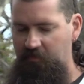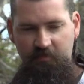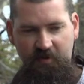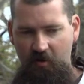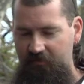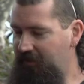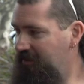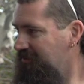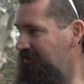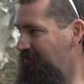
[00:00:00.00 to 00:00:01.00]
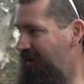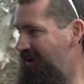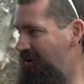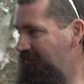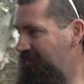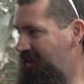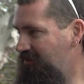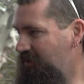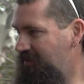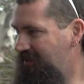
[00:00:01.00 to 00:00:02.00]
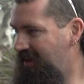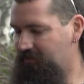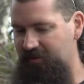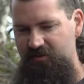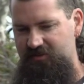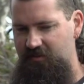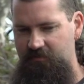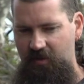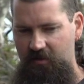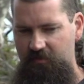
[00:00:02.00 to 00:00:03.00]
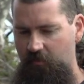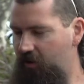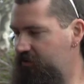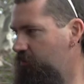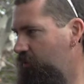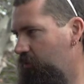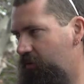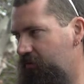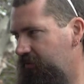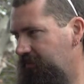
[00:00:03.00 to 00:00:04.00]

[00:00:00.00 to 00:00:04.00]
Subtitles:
confident to offer that with because the motors are bulletproof.